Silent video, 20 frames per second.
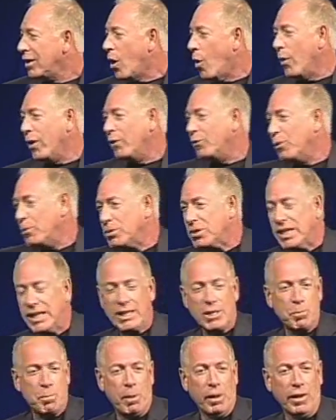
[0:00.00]
going from
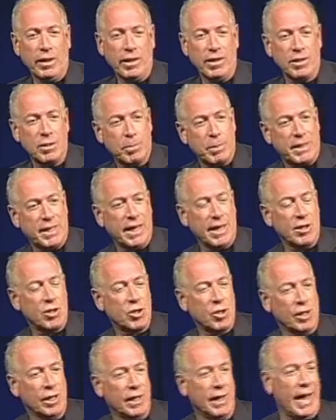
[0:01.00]
6 billion to
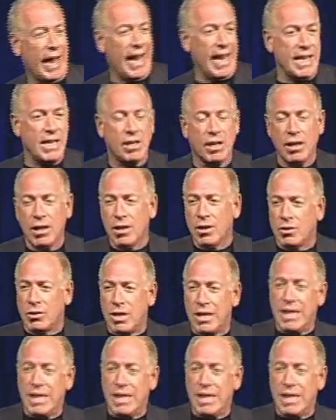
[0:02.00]
potentially 8